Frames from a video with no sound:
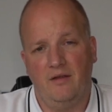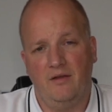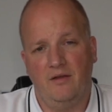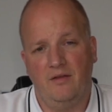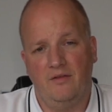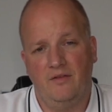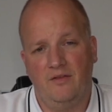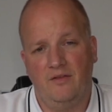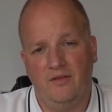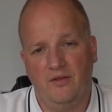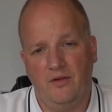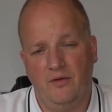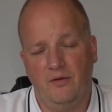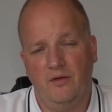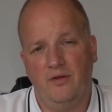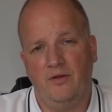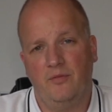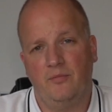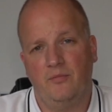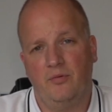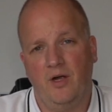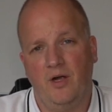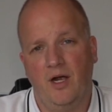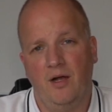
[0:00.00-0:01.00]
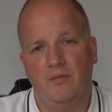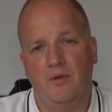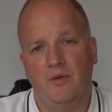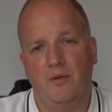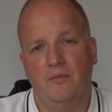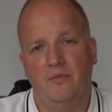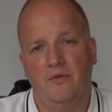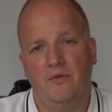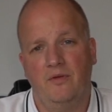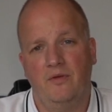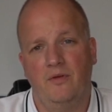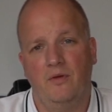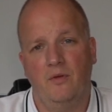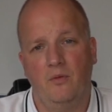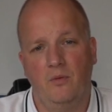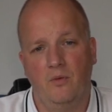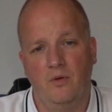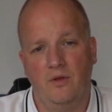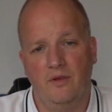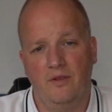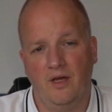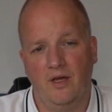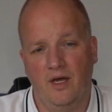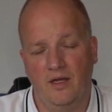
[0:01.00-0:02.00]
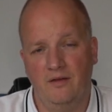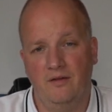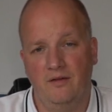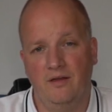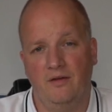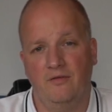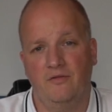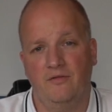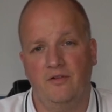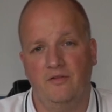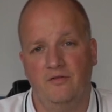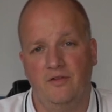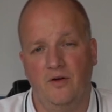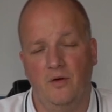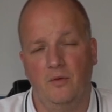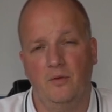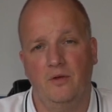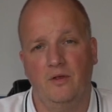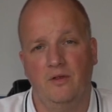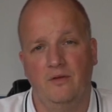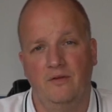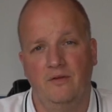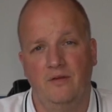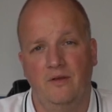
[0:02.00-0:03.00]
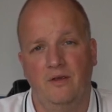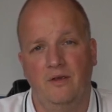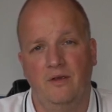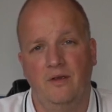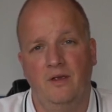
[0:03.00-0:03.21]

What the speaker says: serious problems with hunting for focus.